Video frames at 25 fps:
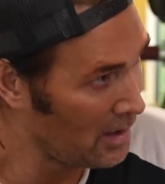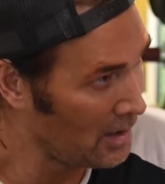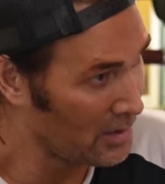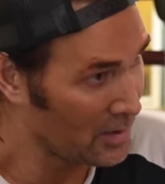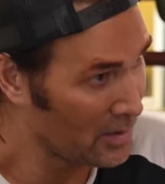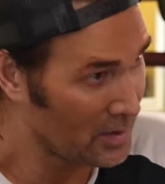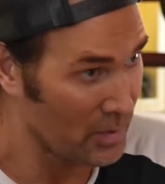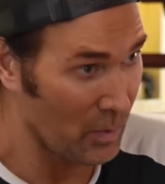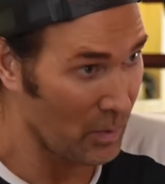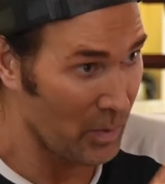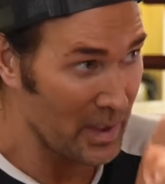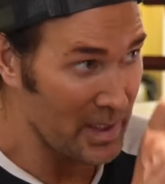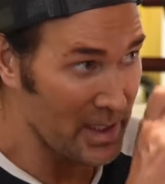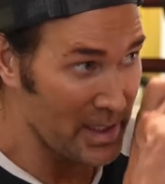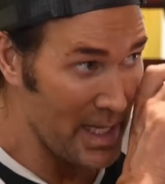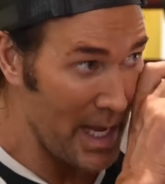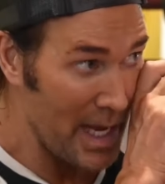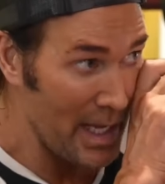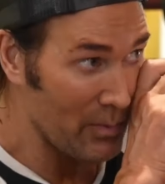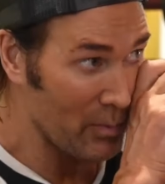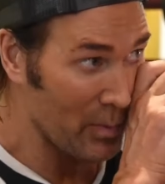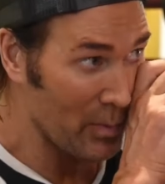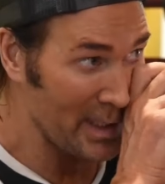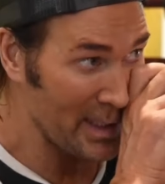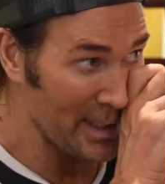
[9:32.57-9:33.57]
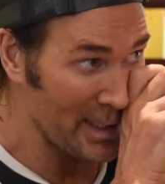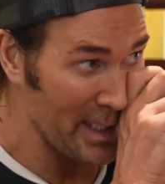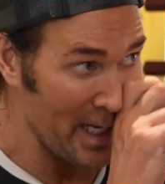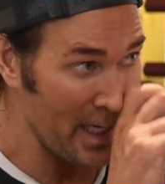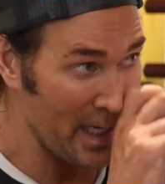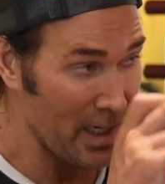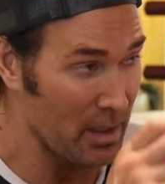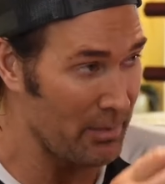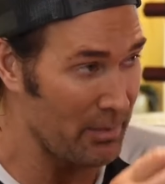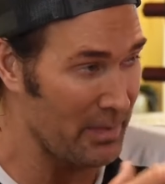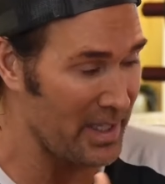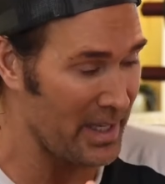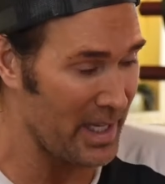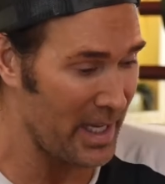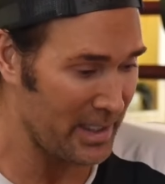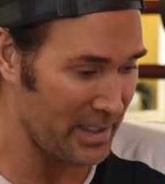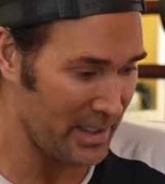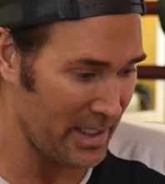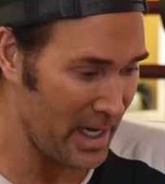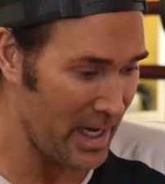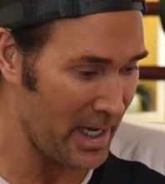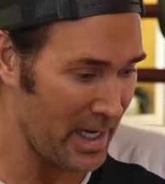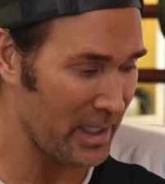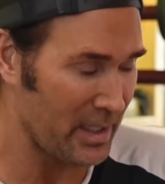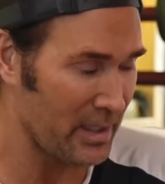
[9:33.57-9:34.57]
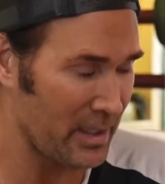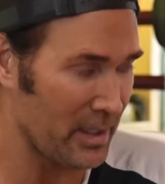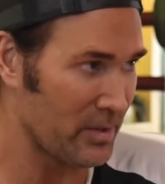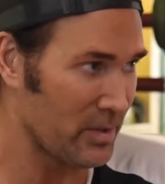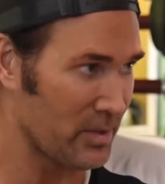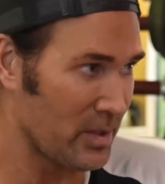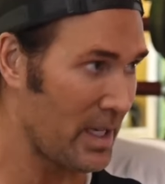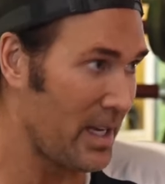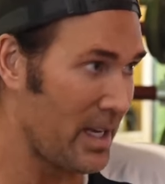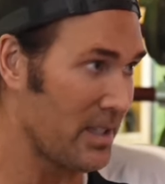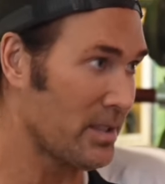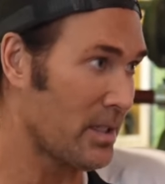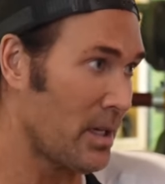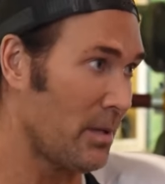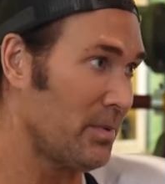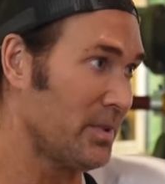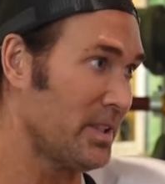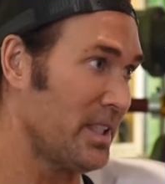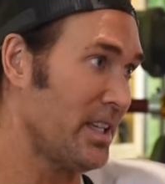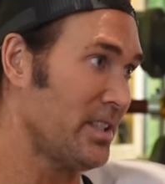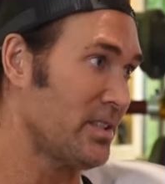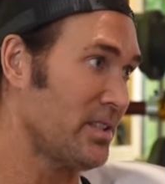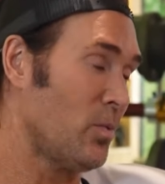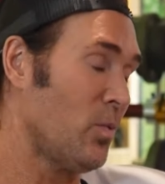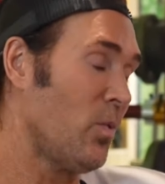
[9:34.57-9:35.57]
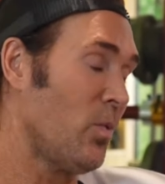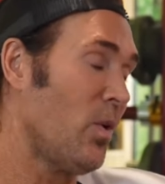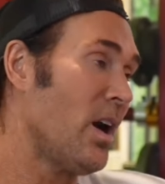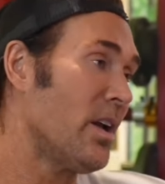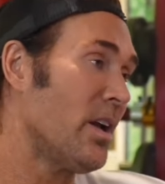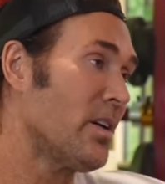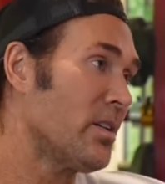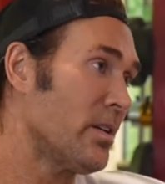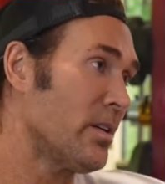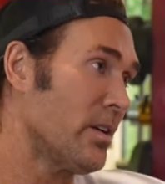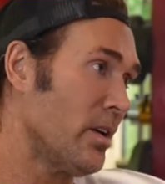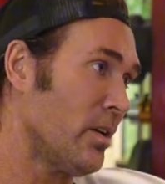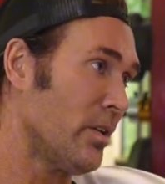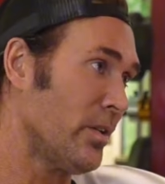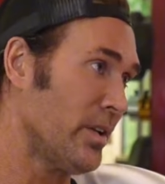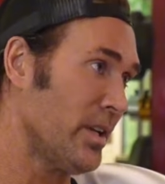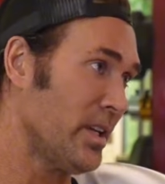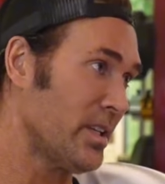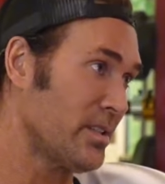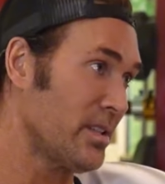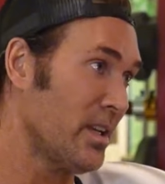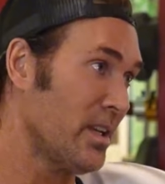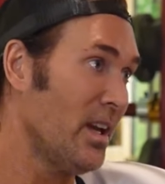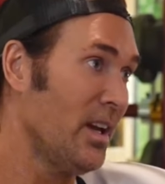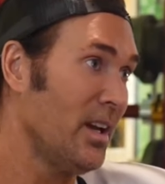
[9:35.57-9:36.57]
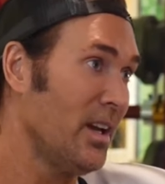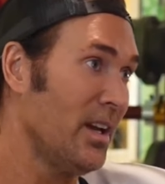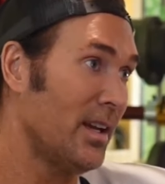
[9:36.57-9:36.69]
So what's that gonna be, that dieting, those last couple of days of water and all this?